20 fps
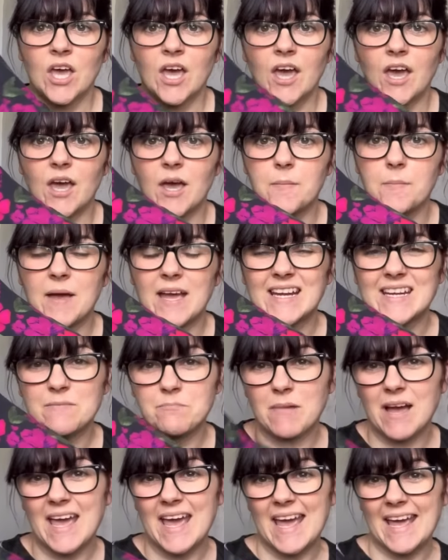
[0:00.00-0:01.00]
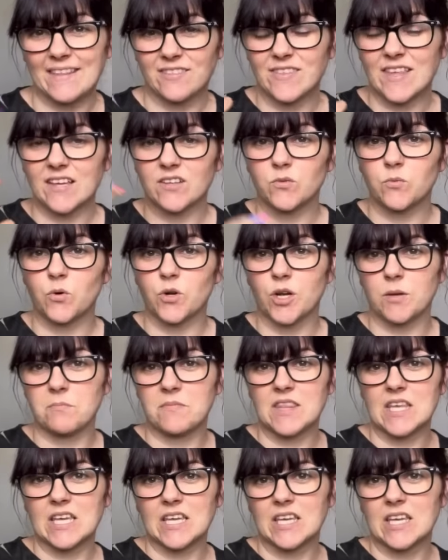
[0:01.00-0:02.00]
And in my head, that's what
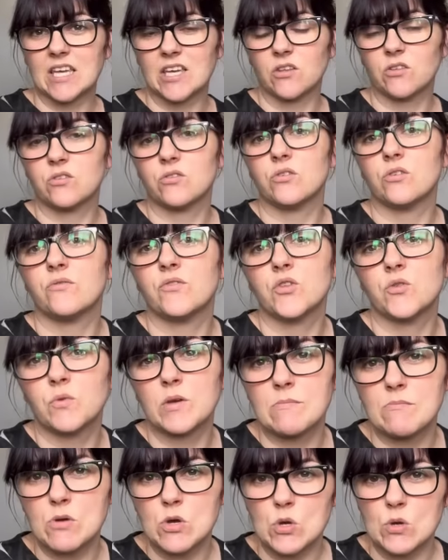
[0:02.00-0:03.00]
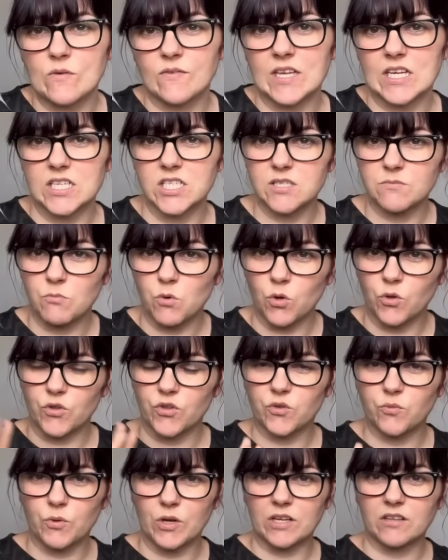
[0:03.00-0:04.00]
I'm thinking sort of as we move into more
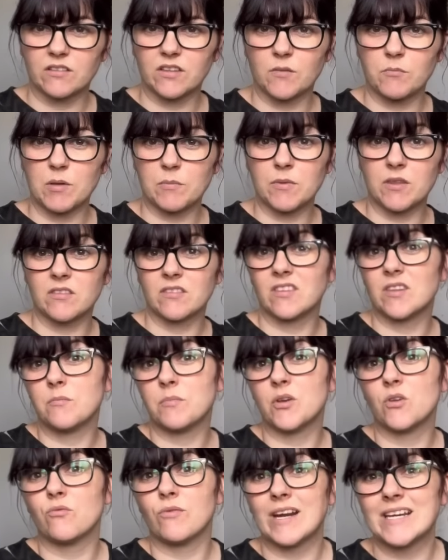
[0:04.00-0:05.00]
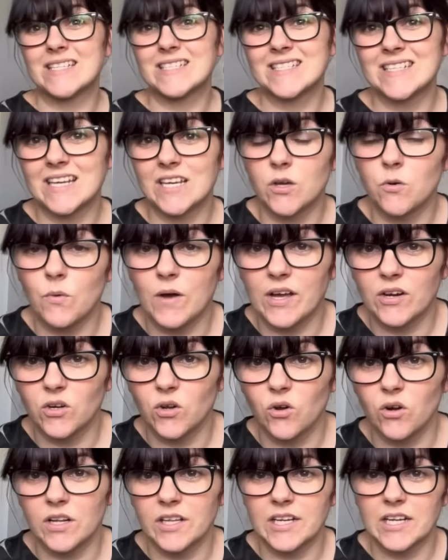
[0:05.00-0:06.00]
the spring, summer months. It'd be great to take away on
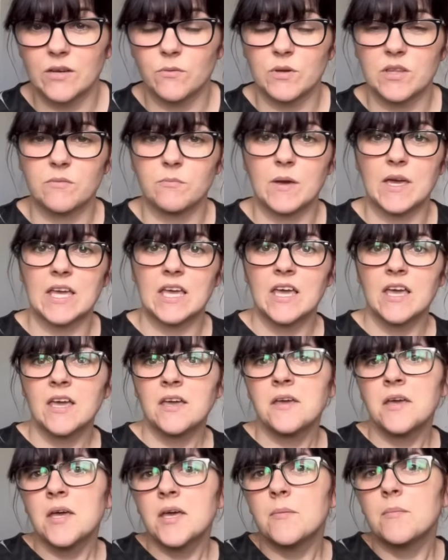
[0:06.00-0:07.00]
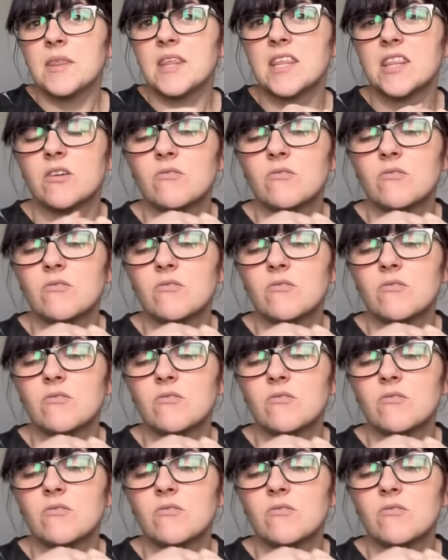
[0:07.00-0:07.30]
holiday with me. But then